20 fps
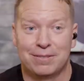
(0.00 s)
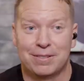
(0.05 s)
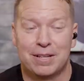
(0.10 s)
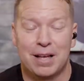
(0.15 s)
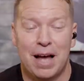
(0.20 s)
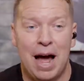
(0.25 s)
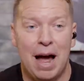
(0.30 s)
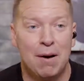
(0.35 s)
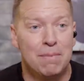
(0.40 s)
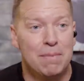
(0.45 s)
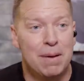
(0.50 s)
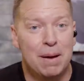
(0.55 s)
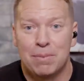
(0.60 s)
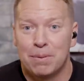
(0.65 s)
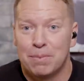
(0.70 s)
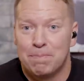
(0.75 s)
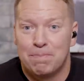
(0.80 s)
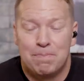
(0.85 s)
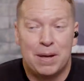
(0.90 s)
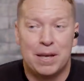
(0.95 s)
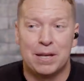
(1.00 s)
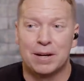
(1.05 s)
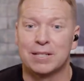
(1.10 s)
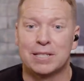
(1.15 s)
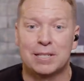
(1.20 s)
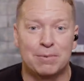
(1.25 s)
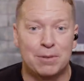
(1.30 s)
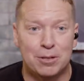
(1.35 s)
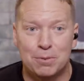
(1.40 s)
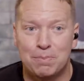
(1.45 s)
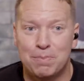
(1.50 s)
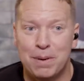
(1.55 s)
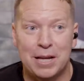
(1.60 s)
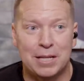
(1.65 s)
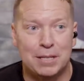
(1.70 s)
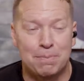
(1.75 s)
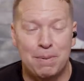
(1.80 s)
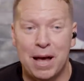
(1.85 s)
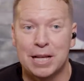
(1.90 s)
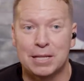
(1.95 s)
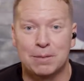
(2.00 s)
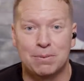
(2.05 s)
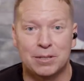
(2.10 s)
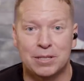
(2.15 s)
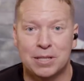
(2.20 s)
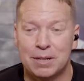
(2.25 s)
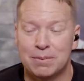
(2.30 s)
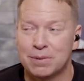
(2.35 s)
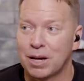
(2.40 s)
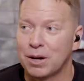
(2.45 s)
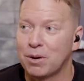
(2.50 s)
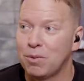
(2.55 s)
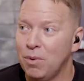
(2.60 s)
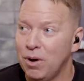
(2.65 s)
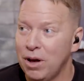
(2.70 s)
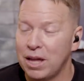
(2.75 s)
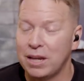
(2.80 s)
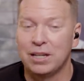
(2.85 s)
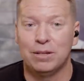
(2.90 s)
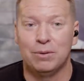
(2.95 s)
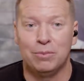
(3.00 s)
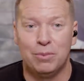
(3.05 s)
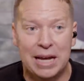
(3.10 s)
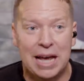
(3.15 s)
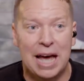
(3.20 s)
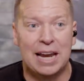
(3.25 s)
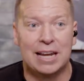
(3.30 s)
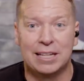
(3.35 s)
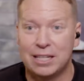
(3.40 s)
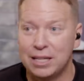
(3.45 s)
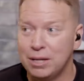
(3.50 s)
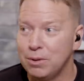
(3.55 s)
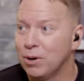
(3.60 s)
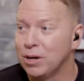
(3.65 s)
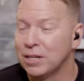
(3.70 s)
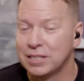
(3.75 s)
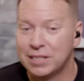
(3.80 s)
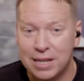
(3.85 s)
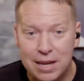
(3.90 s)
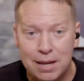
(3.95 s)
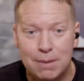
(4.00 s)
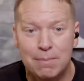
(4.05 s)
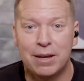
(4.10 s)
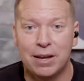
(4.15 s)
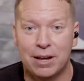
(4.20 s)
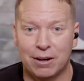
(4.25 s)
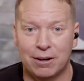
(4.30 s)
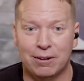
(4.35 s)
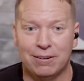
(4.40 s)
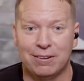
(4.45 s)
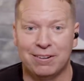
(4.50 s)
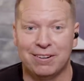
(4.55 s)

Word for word: I remember yeah. being on some of those base basketball teams, like, what? We got a D1 team here.